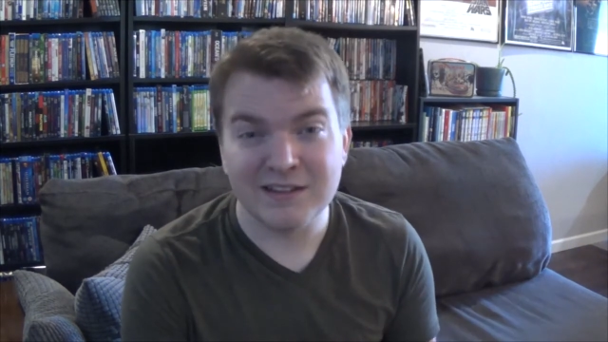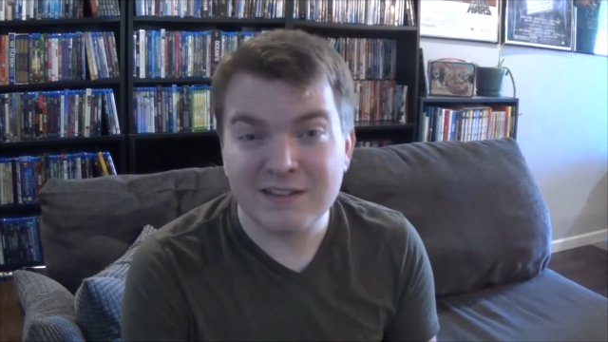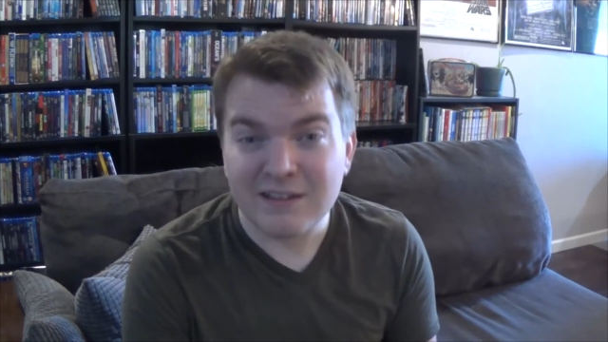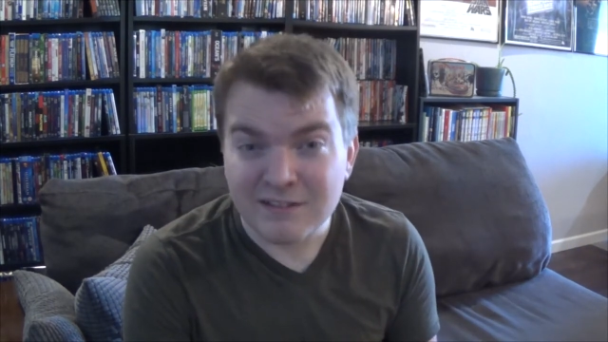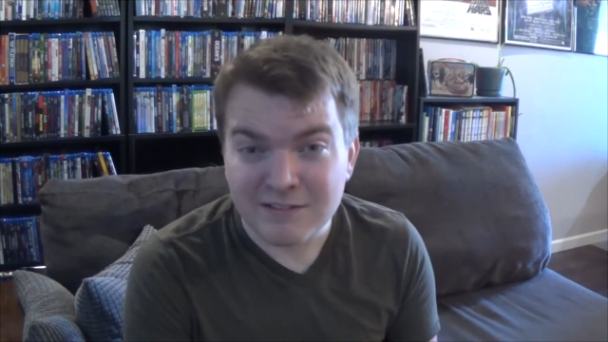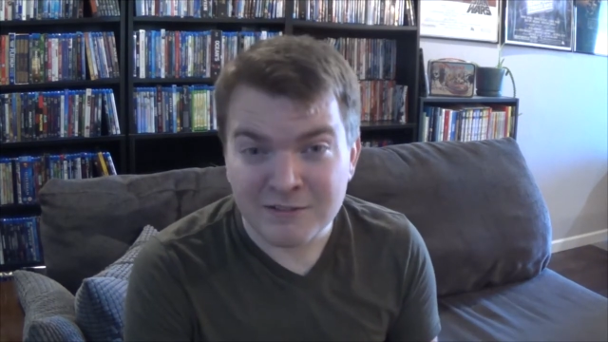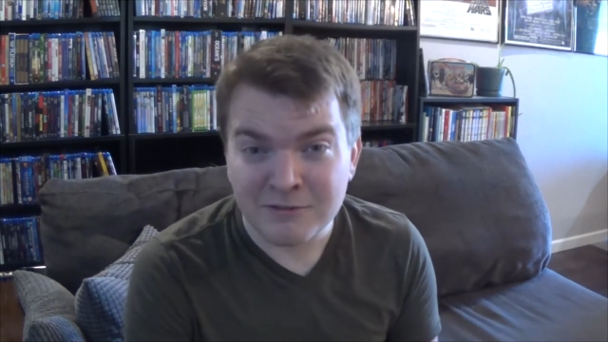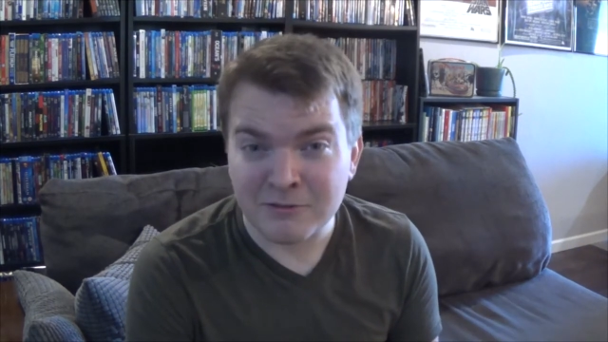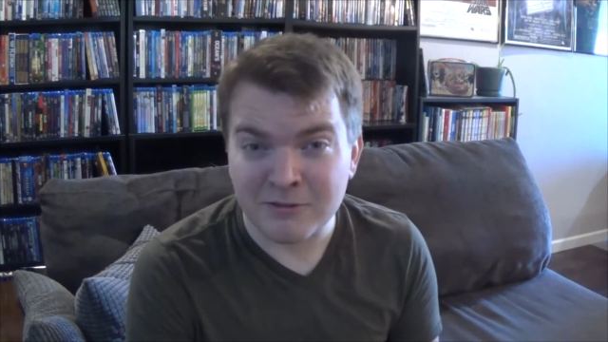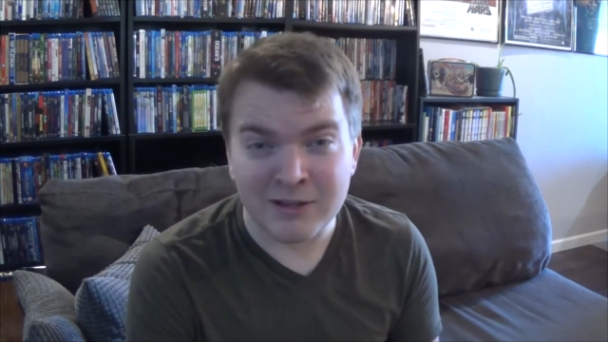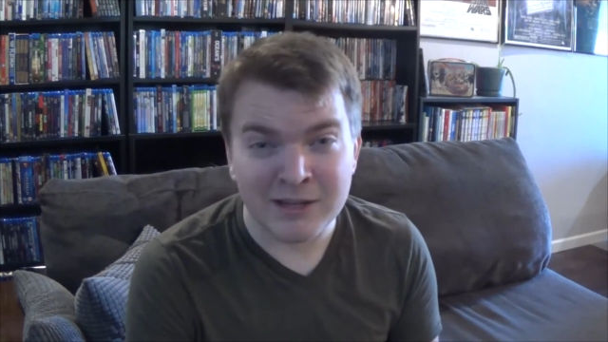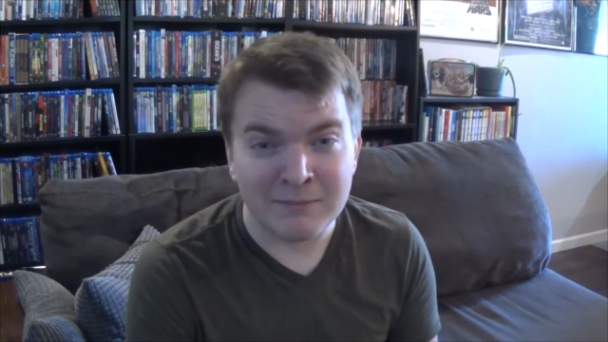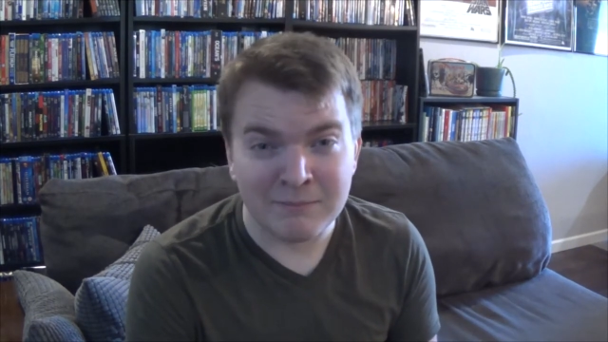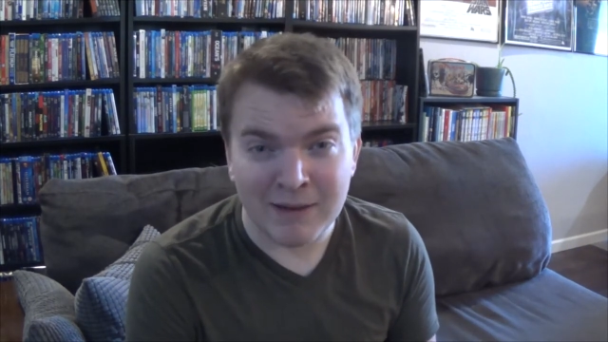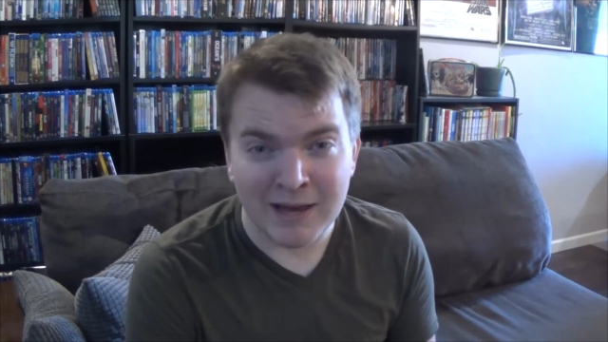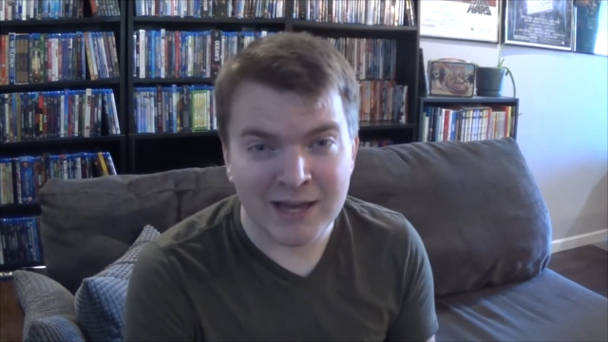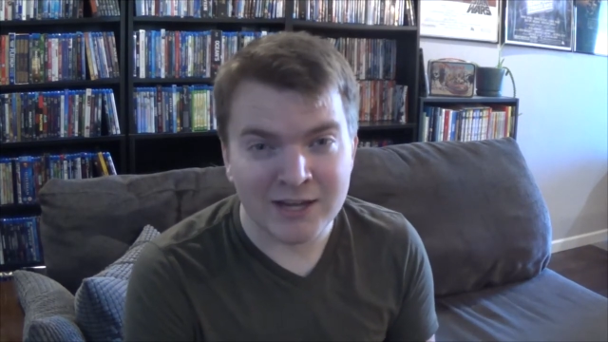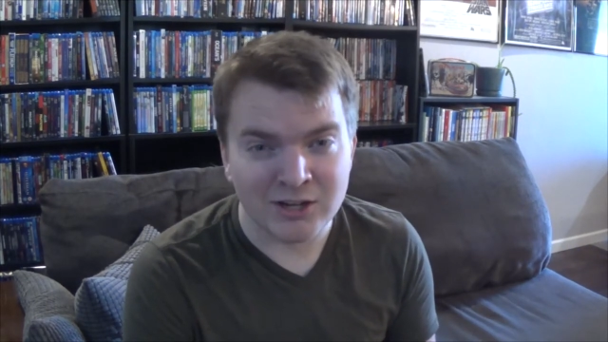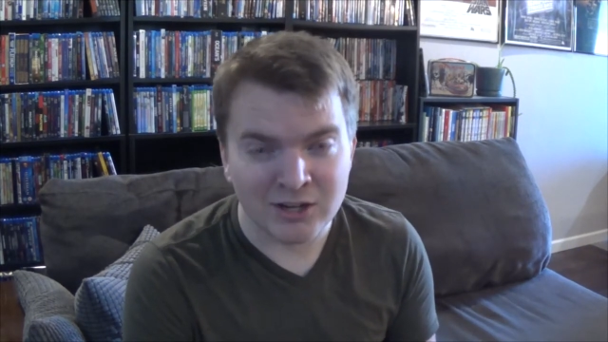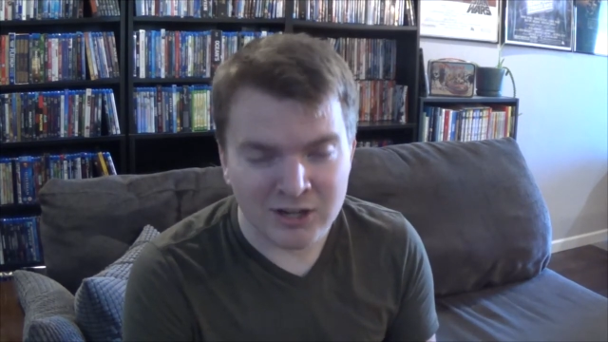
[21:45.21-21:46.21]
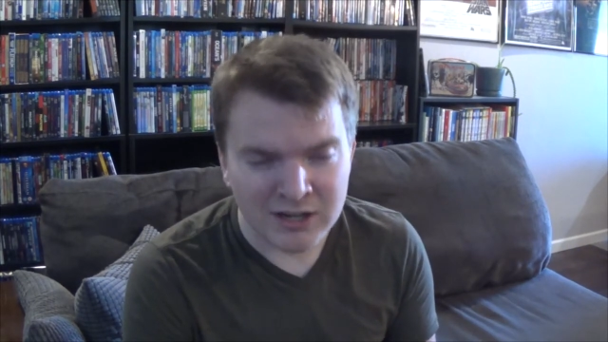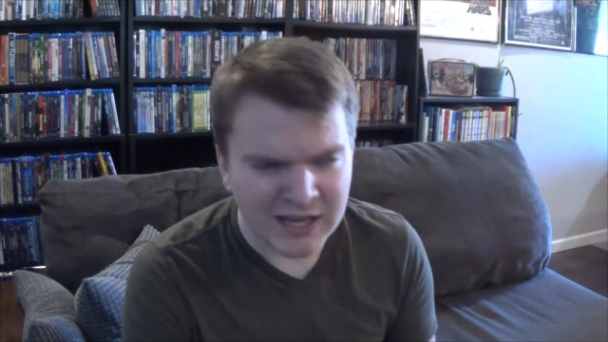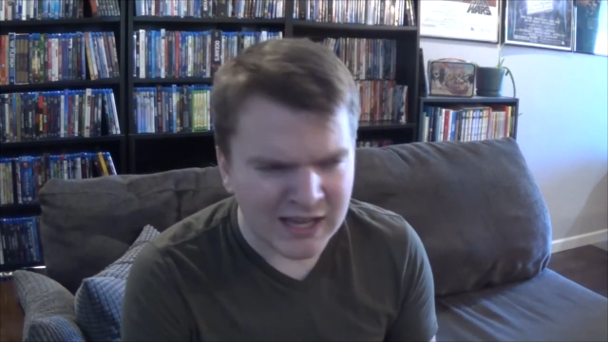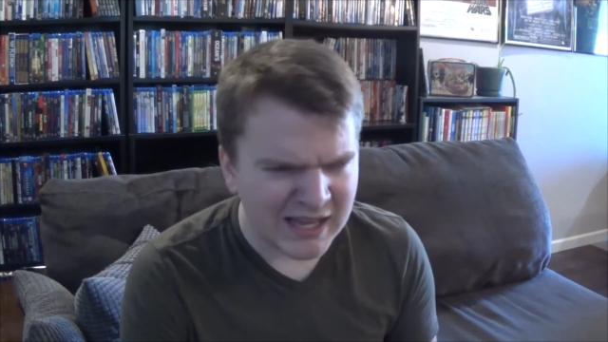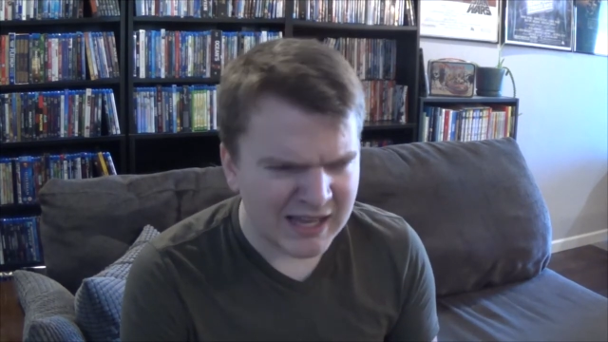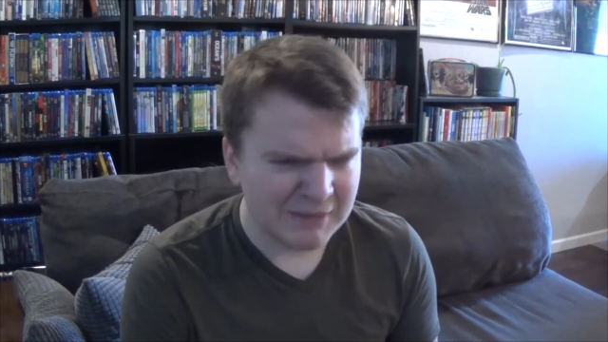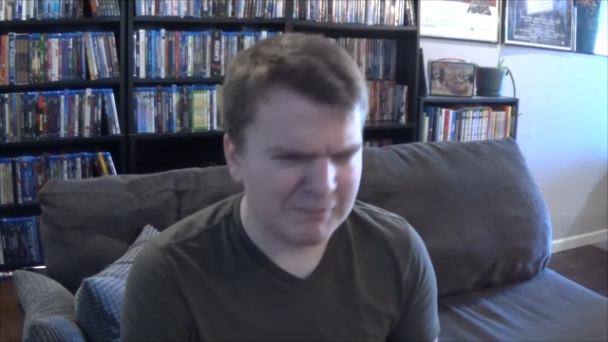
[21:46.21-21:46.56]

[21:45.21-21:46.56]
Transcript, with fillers: It doesn't really matter.